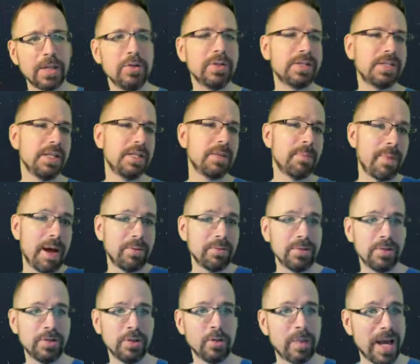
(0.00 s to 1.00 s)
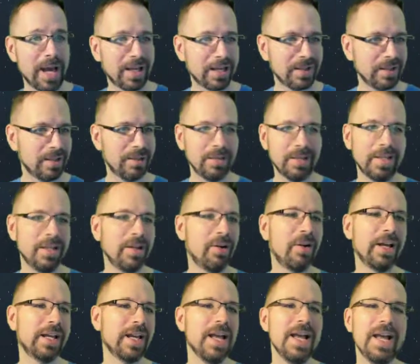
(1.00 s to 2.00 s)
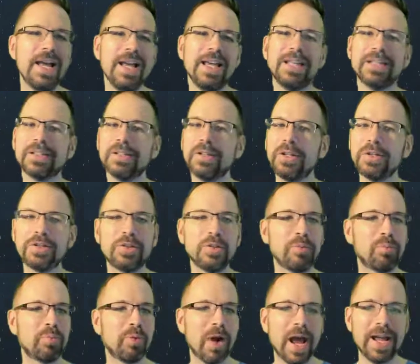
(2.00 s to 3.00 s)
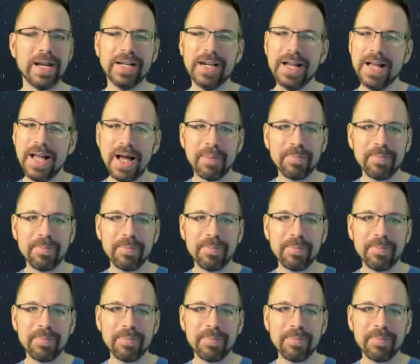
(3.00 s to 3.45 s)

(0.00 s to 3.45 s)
You can see the Mountain Dew back in the, you know, like he's a little too bright.